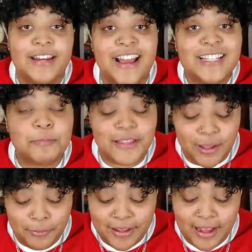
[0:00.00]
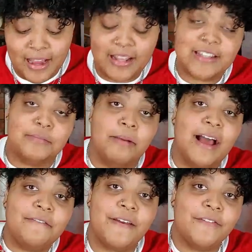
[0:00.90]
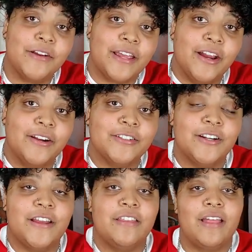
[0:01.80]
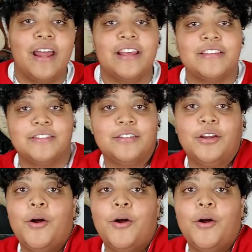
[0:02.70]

next pin that we got is my favorite character, and that is good